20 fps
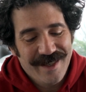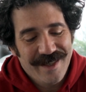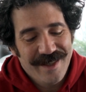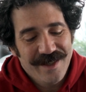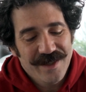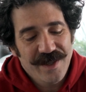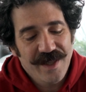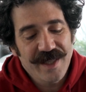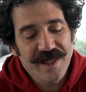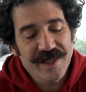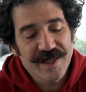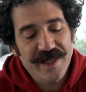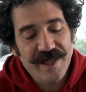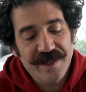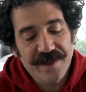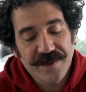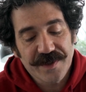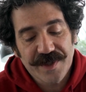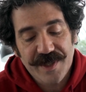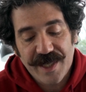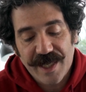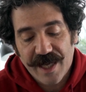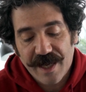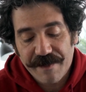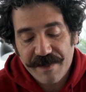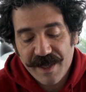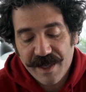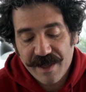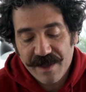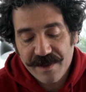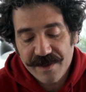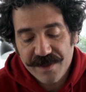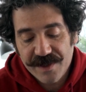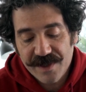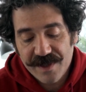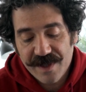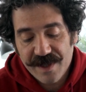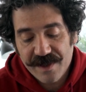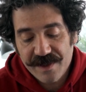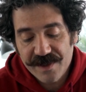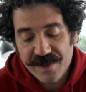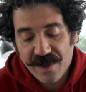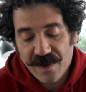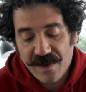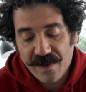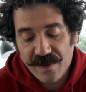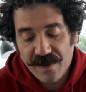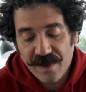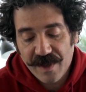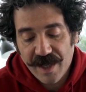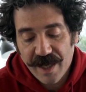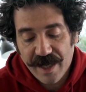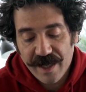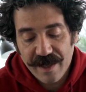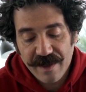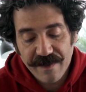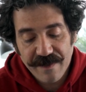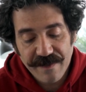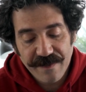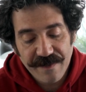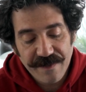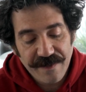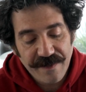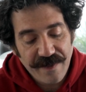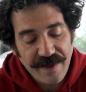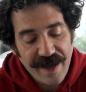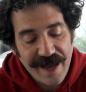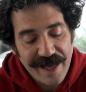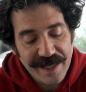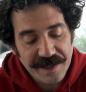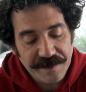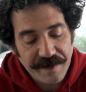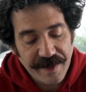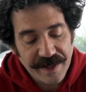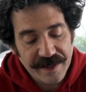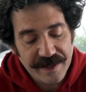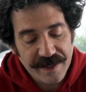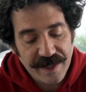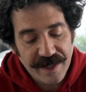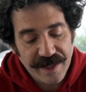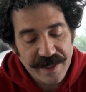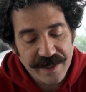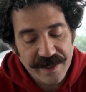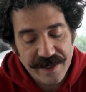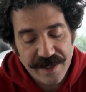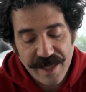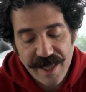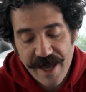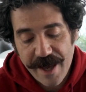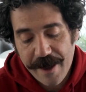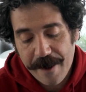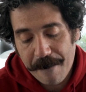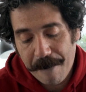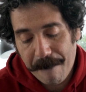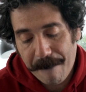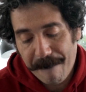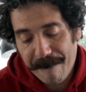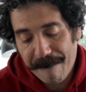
So this is interesting. I mean, there's a whole kind of aspect to this that